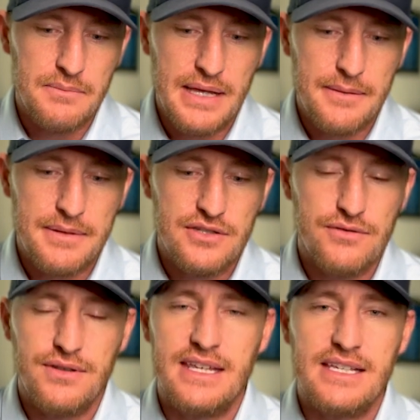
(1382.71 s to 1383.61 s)
be able to
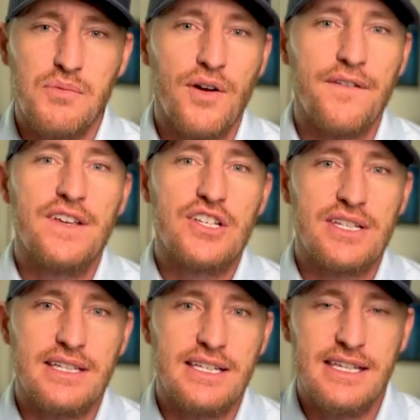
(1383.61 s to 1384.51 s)
do things more
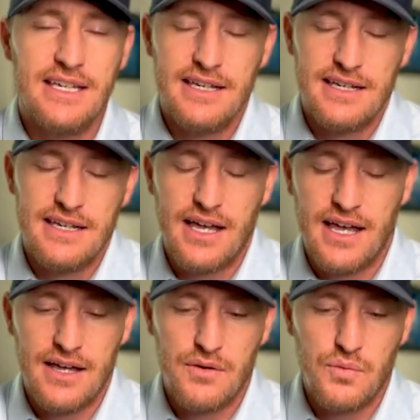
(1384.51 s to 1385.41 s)
efficiently
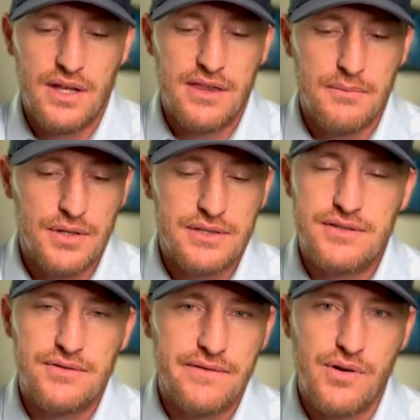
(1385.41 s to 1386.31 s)
with a
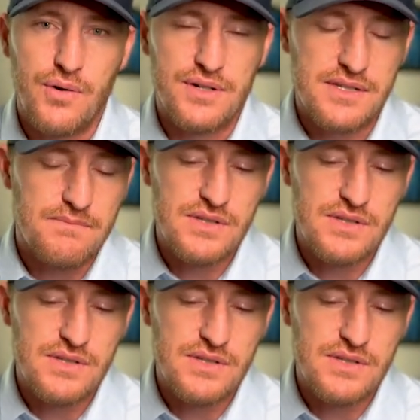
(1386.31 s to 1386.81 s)
multitude of cores.